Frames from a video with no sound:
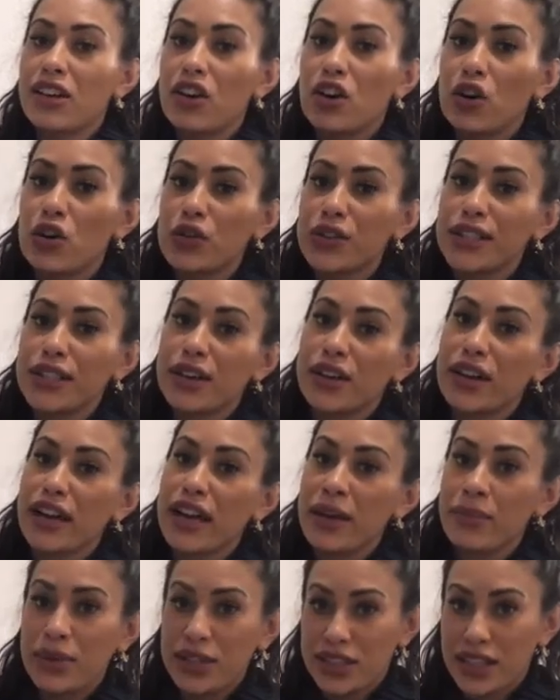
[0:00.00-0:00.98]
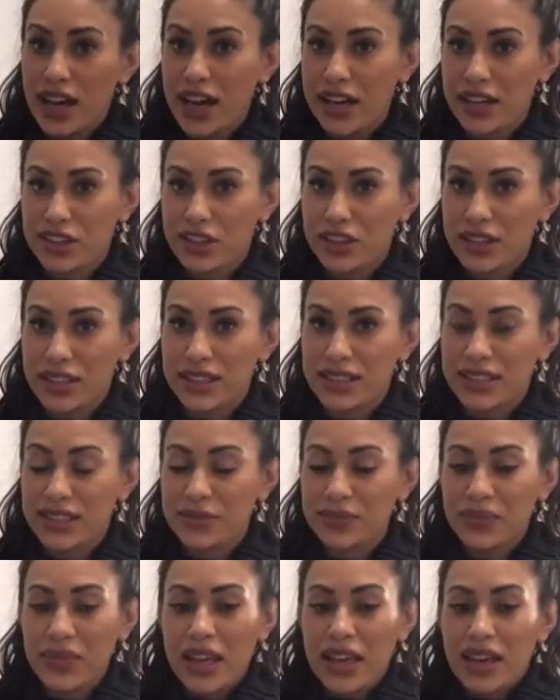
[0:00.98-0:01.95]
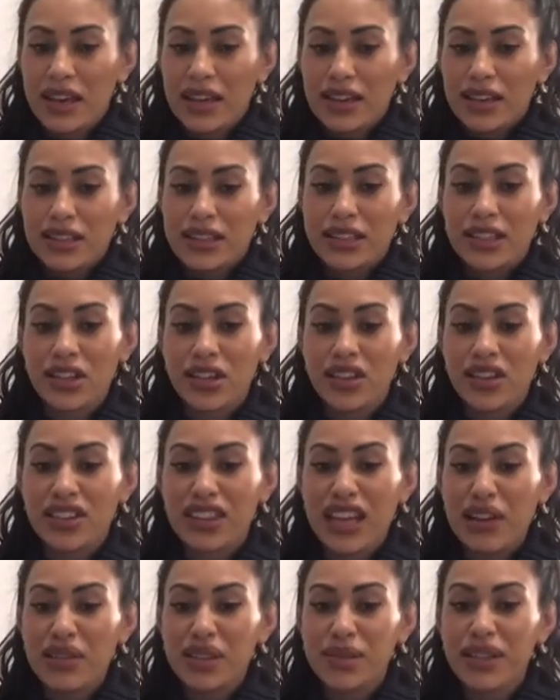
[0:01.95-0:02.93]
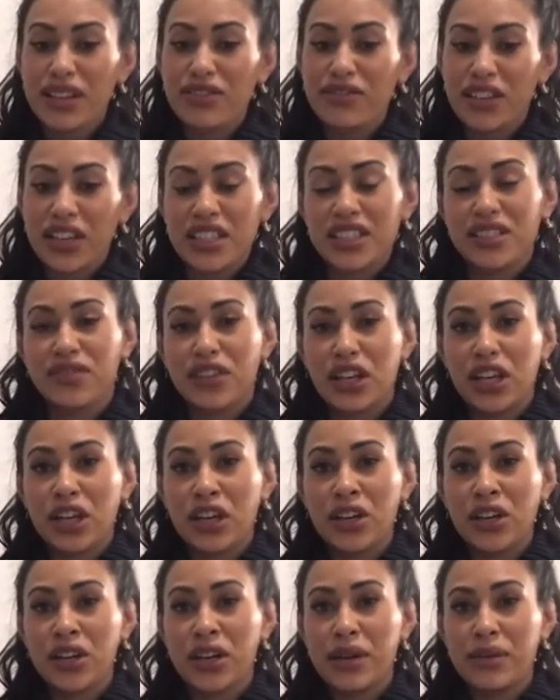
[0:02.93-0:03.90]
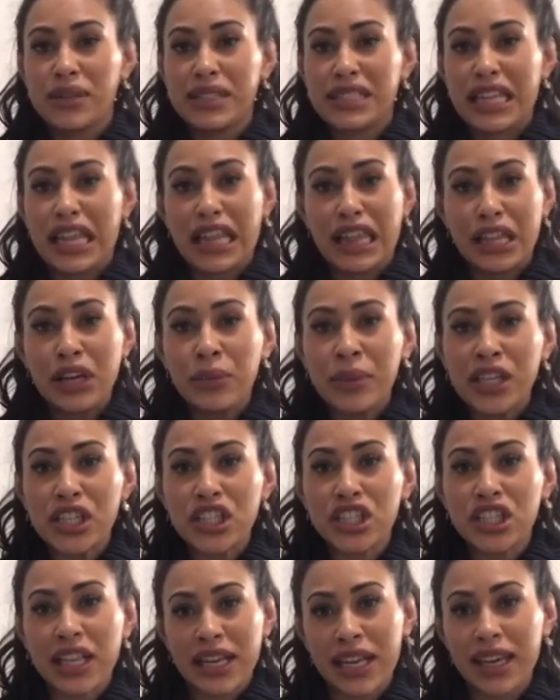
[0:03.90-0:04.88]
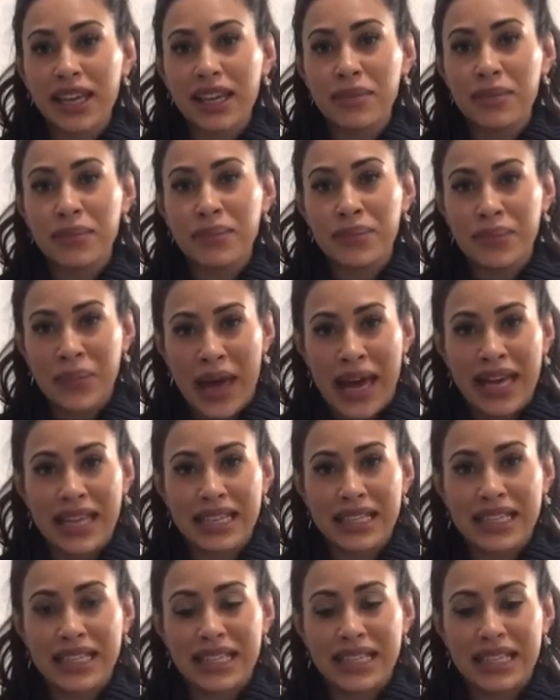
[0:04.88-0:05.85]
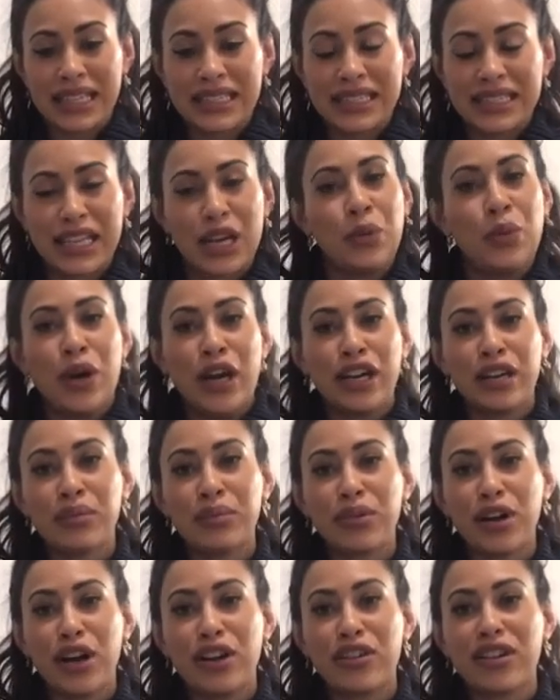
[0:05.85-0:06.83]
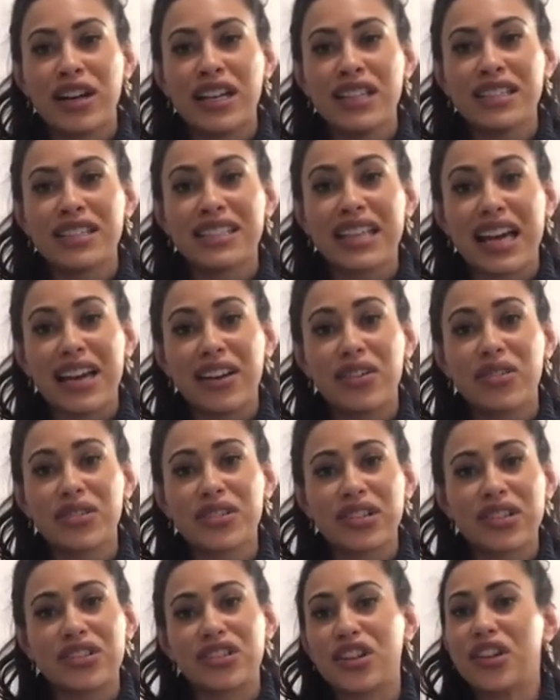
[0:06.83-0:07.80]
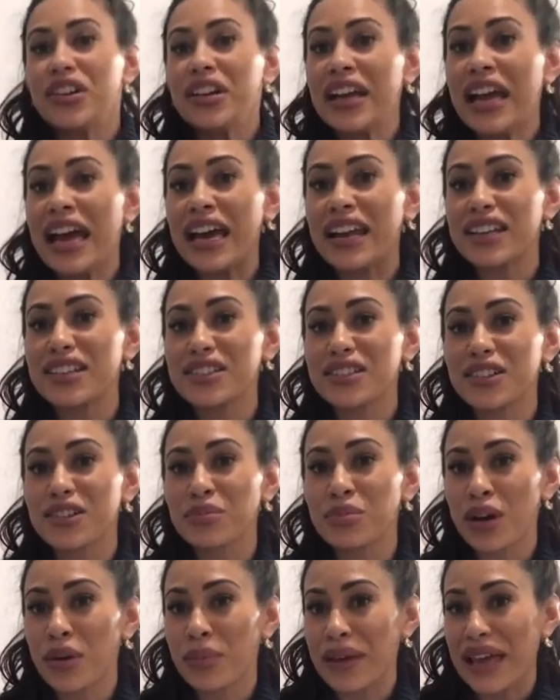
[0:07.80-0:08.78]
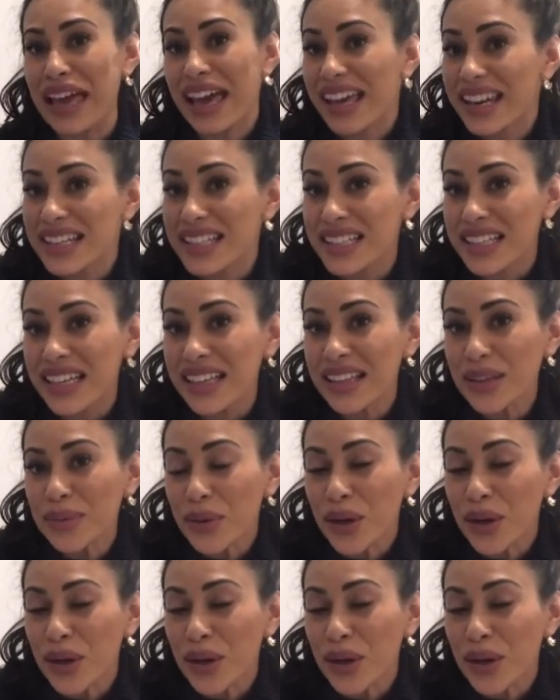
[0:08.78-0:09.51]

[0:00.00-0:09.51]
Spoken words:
also a podiatrist. So that was my first video. It was a little bit shitty, but it's a work in progress. I also don't know how to do proper editing at the